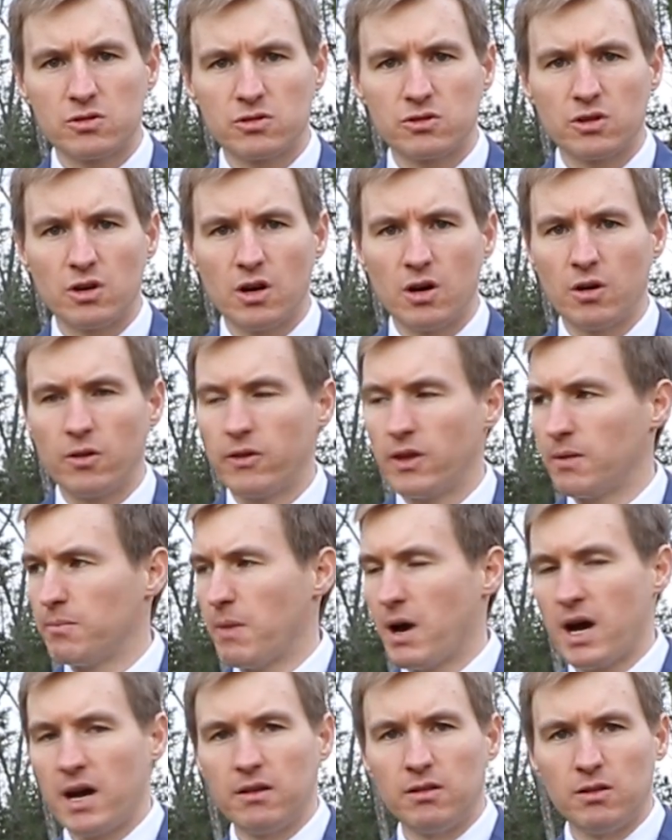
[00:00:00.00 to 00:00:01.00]
or so,
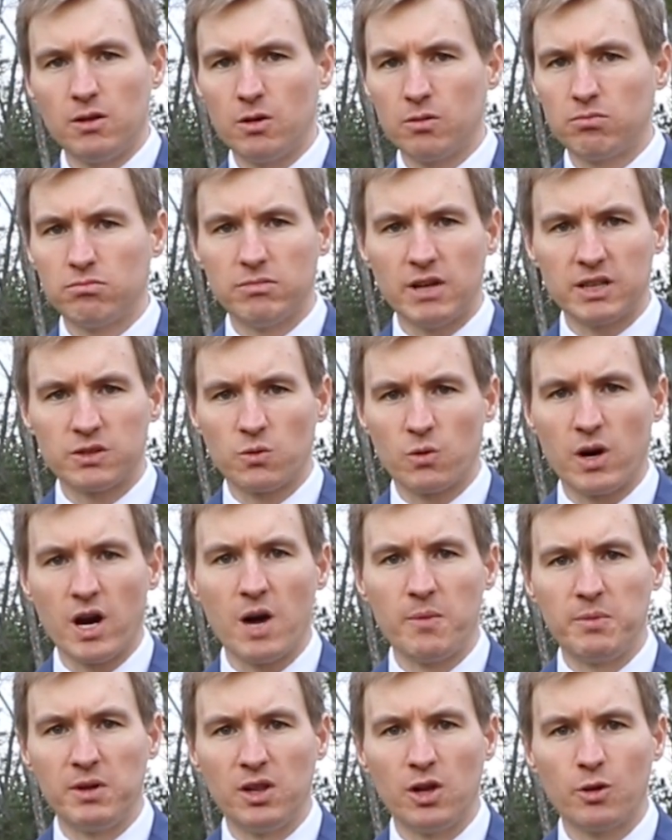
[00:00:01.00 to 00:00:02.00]
that's where
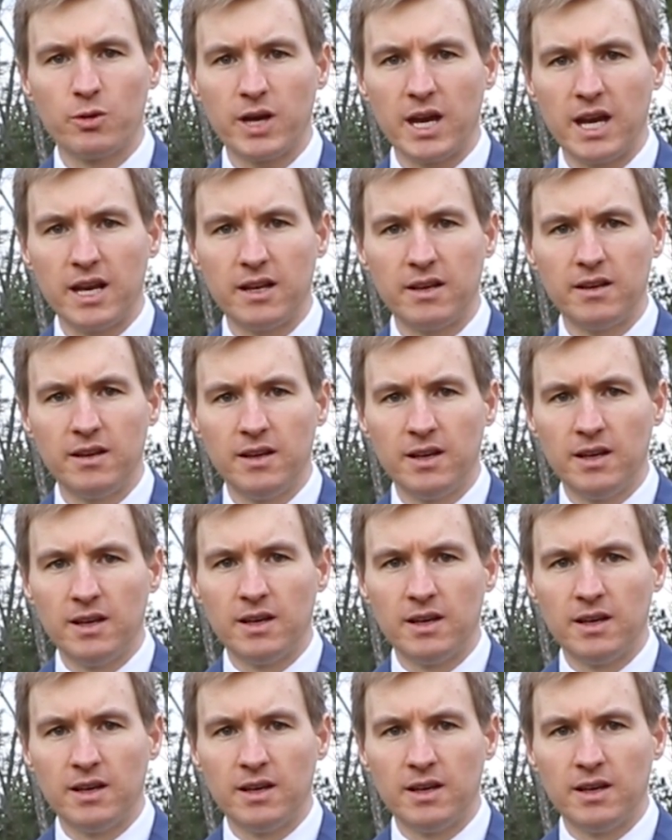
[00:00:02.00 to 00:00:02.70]
I'll be located.